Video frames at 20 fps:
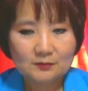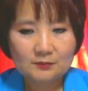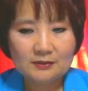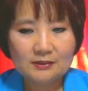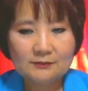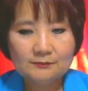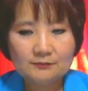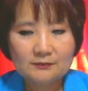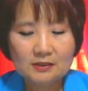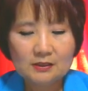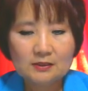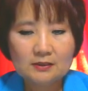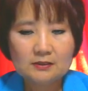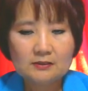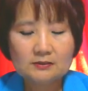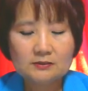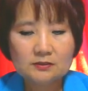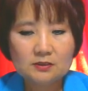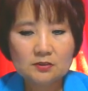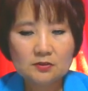Okay?
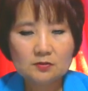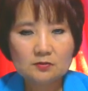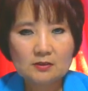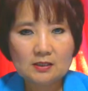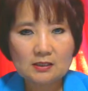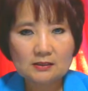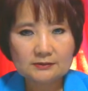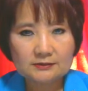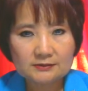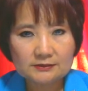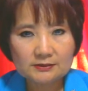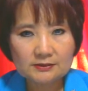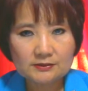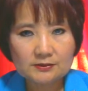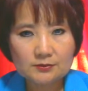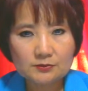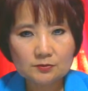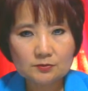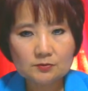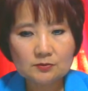So I'll
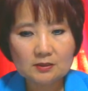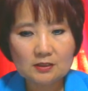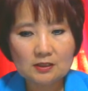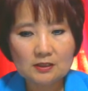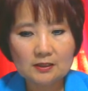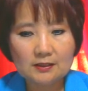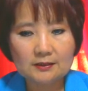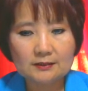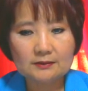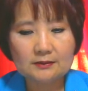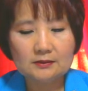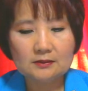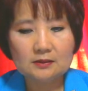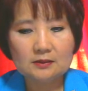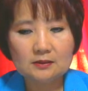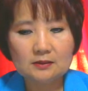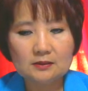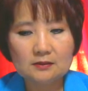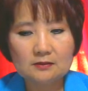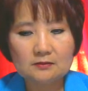see you
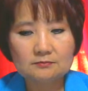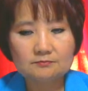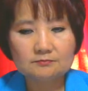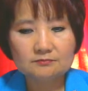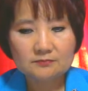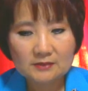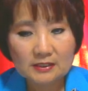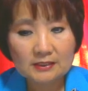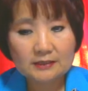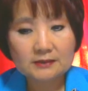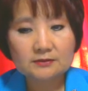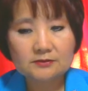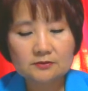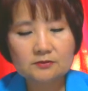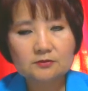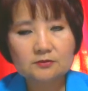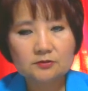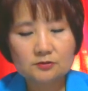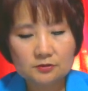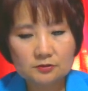on
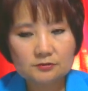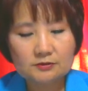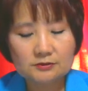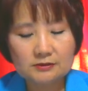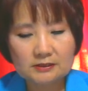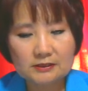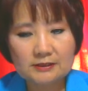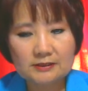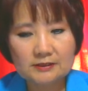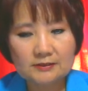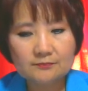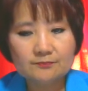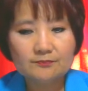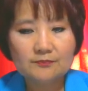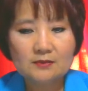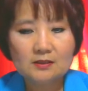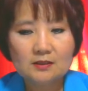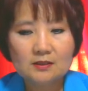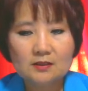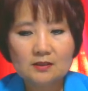next Tuesday,
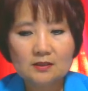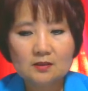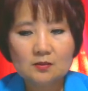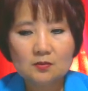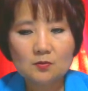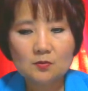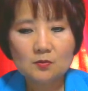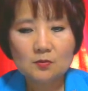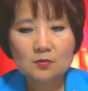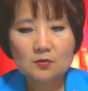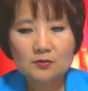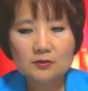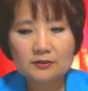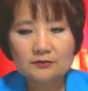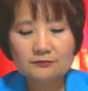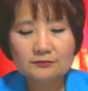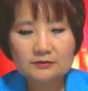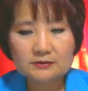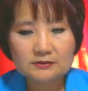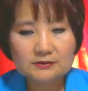or
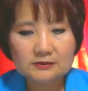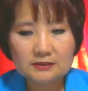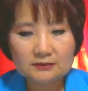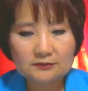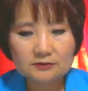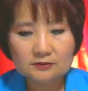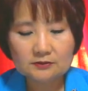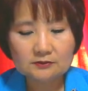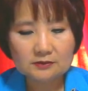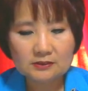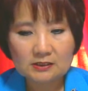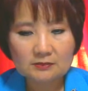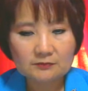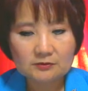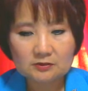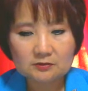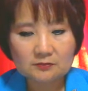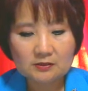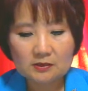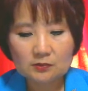if you decide to
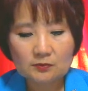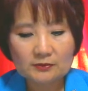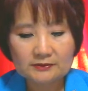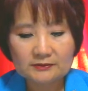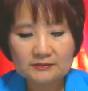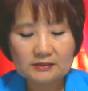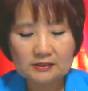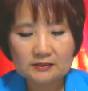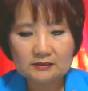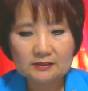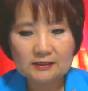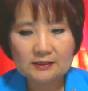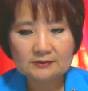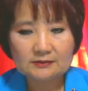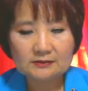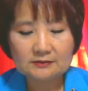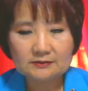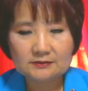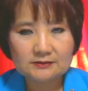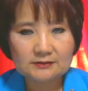come to my Wednesday
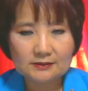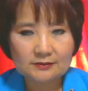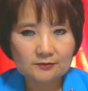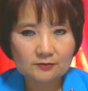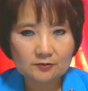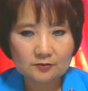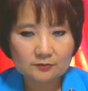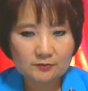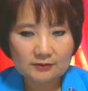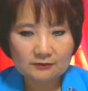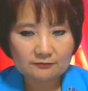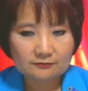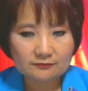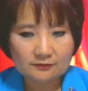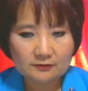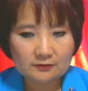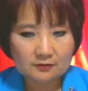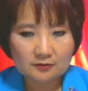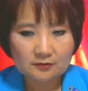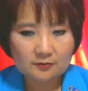class instead, or my
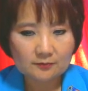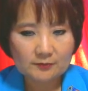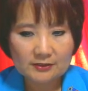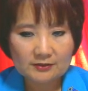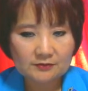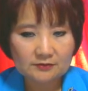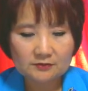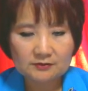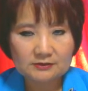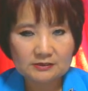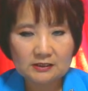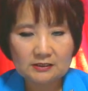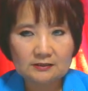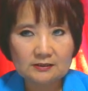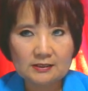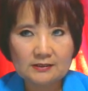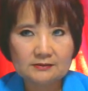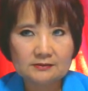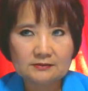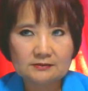Thursday
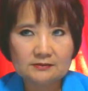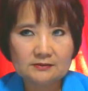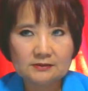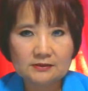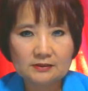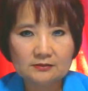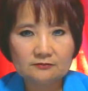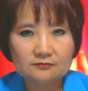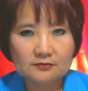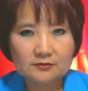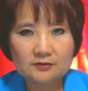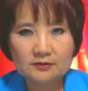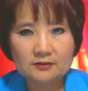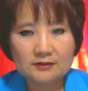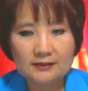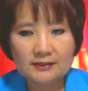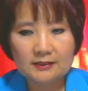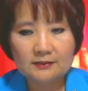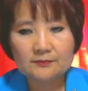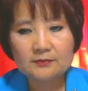class instead for the
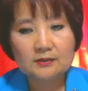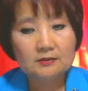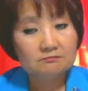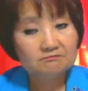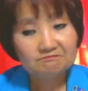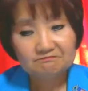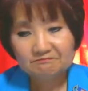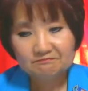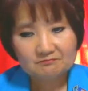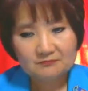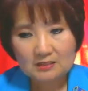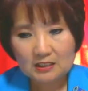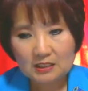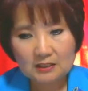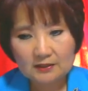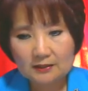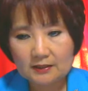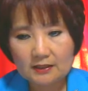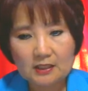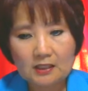lab,
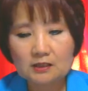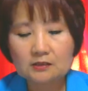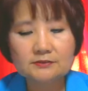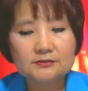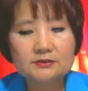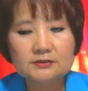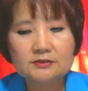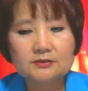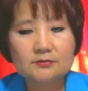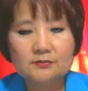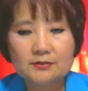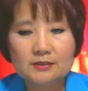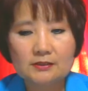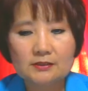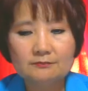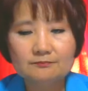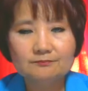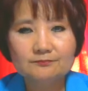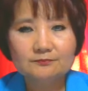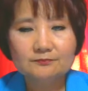I'll see you
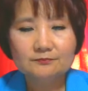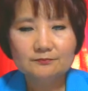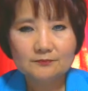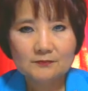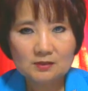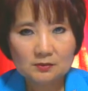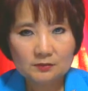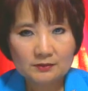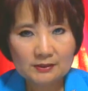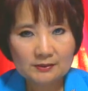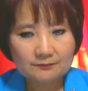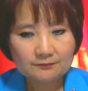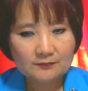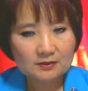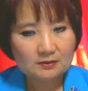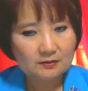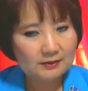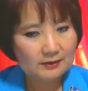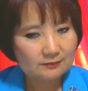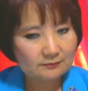then. Okay?
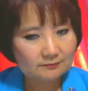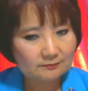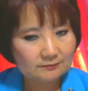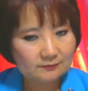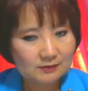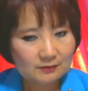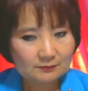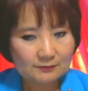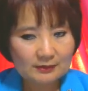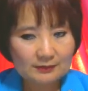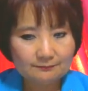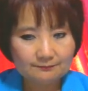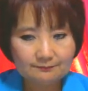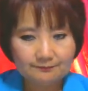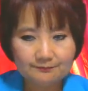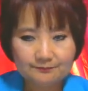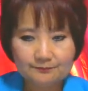All right. Bye.